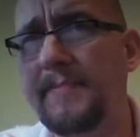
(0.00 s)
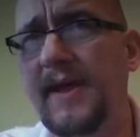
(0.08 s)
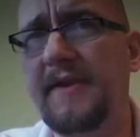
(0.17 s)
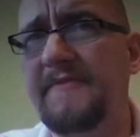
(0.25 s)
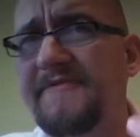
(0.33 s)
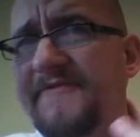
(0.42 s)

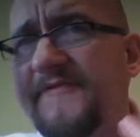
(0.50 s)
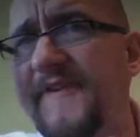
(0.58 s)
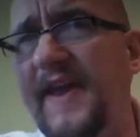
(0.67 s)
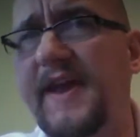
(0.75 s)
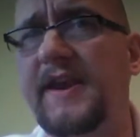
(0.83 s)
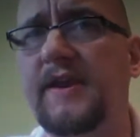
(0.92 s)
I'm not a
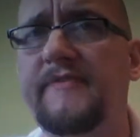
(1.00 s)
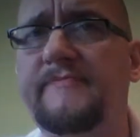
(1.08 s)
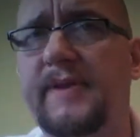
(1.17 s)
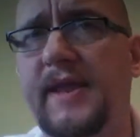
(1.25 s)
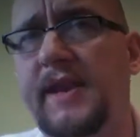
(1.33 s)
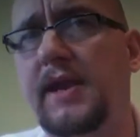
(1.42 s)
fan
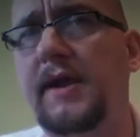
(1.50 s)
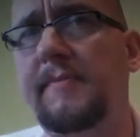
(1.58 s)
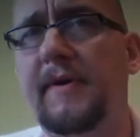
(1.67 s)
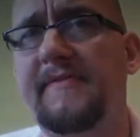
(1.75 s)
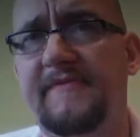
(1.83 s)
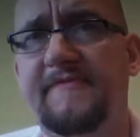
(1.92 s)
of banana
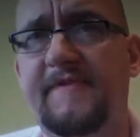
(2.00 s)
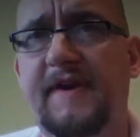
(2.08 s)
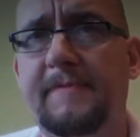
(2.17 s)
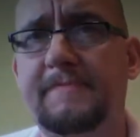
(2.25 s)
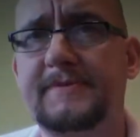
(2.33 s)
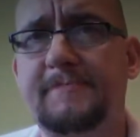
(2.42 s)
nut muffin
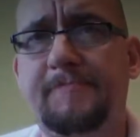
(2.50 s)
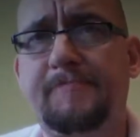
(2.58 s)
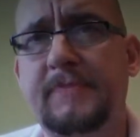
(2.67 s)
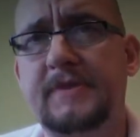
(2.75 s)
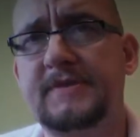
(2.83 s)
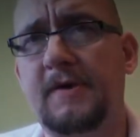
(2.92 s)
cakes,
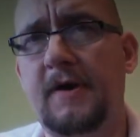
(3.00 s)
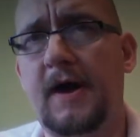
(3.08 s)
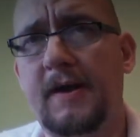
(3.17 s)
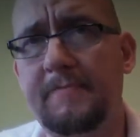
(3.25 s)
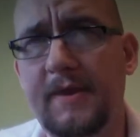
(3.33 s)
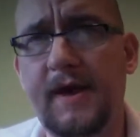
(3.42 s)

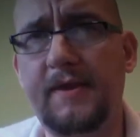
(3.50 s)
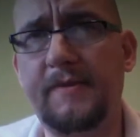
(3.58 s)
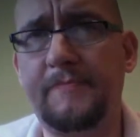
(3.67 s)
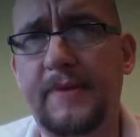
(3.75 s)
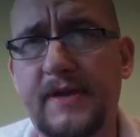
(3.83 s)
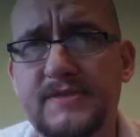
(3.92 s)
so I'm
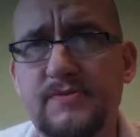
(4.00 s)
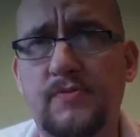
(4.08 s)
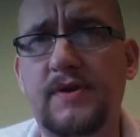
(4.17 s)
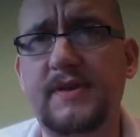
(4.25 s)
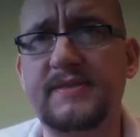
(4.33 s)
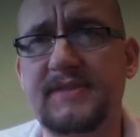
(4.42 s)
not the
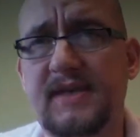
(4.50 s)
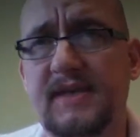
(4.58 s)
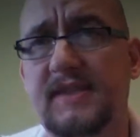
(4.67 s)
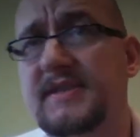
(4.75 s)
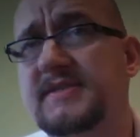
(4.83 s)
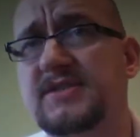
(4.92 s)
best one to
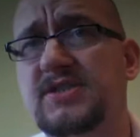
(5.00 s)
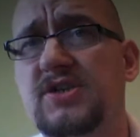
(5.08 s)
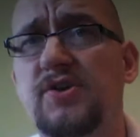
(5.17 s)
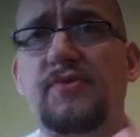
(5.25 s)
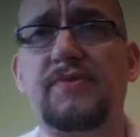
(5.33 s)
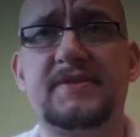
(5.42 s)
say this
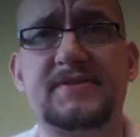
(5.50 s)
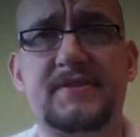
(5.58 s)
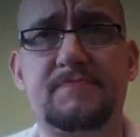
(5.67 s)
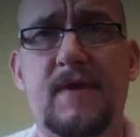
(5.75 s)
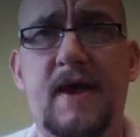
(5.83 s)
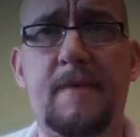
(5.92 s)
is good or
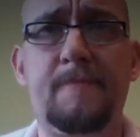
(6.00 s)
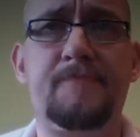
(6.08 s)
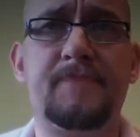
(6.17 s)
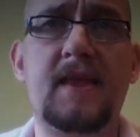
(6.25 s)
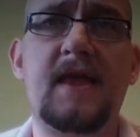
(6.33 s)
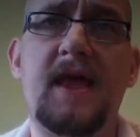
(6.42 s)
this is
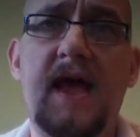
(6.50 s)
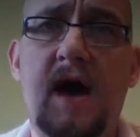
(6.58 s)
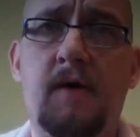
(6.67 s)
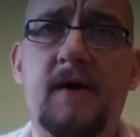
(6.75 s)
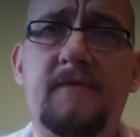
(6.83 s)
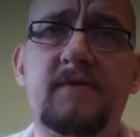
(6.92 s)
bad.
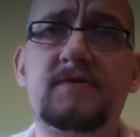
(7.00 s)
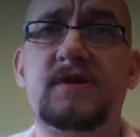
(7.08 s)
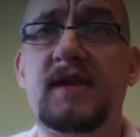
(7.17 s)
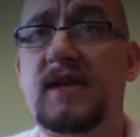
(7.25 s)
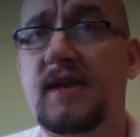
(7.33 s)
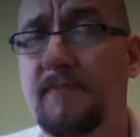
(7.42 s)

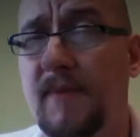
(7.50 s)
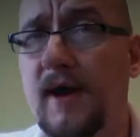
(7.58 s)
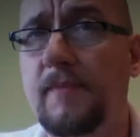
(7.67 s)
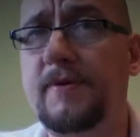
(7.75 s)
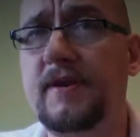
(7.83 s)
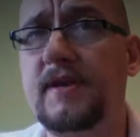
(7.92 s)
However, in
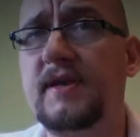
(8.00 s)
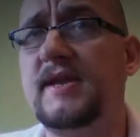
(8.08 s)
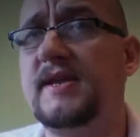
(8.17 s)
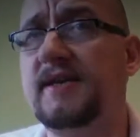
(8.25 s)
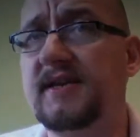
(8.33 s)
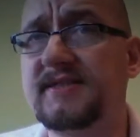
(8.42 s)
my
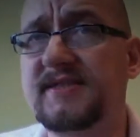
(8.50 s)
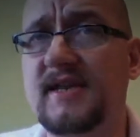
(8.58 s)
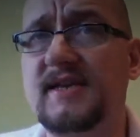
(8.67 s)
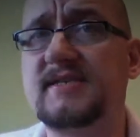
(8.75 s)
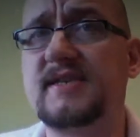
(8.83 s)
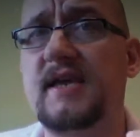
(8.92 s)
opinion, it does
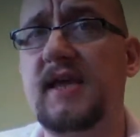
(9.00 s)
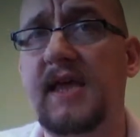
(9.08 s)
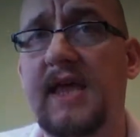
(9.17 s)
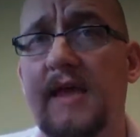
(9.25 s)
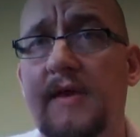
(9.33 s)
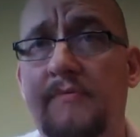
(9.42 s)
taste
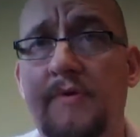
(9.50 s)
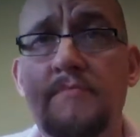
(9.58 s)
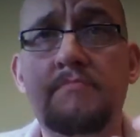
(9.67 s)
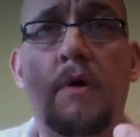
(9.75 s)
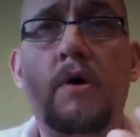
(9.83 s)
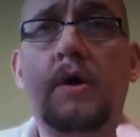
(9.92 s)

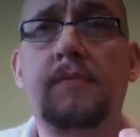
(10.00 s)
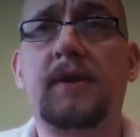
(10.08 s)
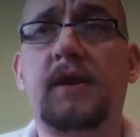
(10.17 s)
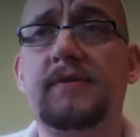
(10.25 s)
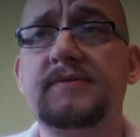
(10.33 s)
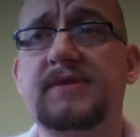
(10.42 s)

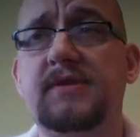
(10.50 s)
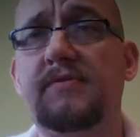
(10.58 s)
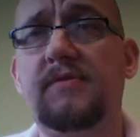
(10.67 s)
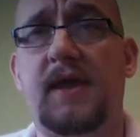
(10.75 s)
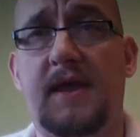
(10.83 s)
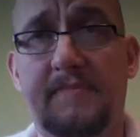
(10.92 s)
remarkably close
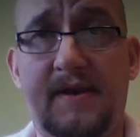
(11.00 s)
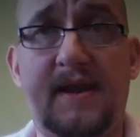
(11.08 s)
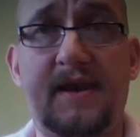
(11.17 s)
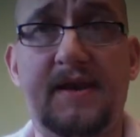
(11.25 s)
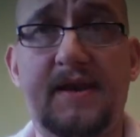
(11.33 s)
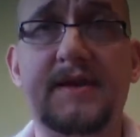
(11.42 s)
to a
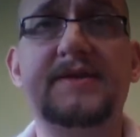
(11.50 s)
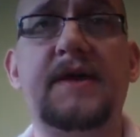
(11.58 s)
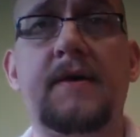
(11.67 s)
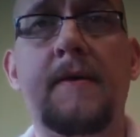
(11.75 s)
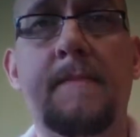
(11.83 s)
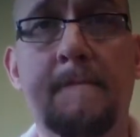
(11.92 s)
banana nut